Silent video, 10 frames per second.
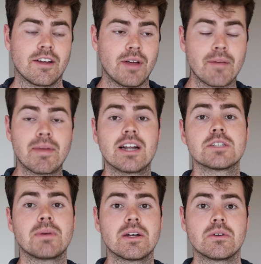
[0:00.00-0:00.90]
I, I
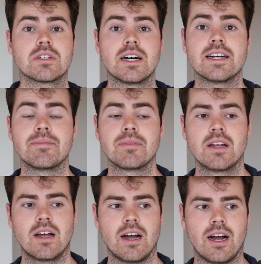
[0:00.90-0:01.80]
manage my own time.
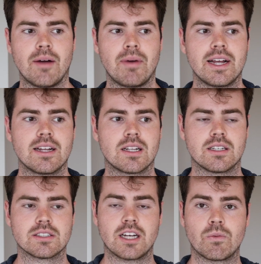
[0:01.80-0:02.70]
Um, I get to
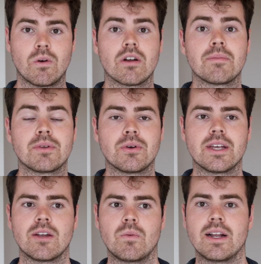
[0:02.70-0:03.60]
decide what I'm
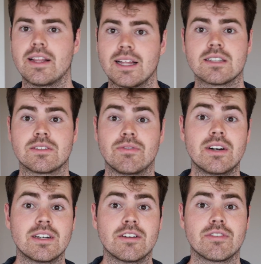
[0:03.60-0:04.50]
doing and when, and that's
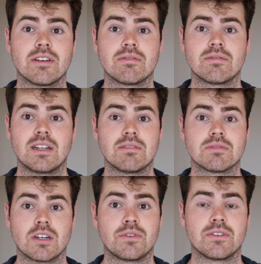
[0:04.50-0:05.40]
very different in
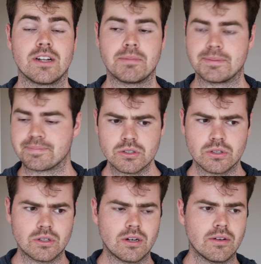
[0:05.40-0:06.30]
software development.
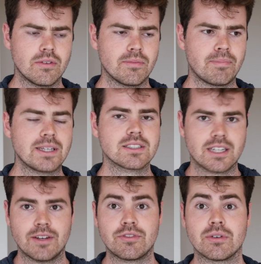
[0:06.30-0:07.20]
You're
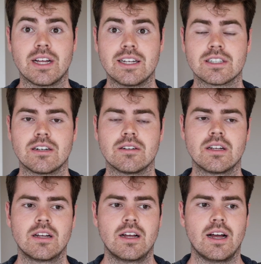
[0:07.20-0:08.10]
basically, if you're an agile,
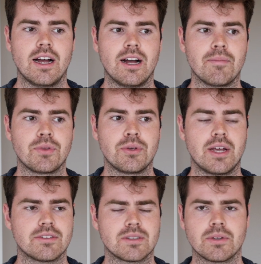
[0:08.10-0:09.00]
um, you
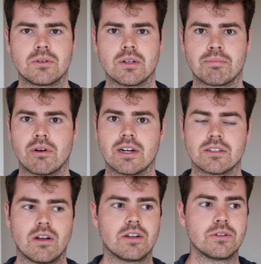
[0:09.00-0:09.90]
have something called a
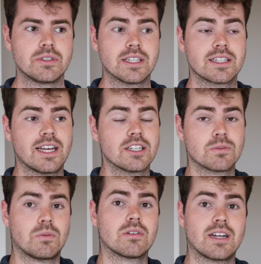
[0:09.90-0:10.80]
product owner who
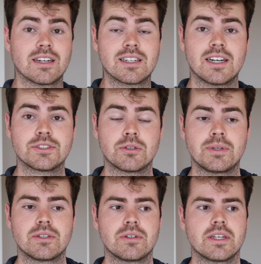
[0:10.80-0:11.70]
dictates what kind of tasks you'll
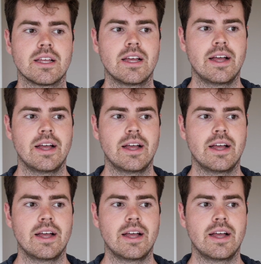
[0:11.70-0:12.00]
be doing.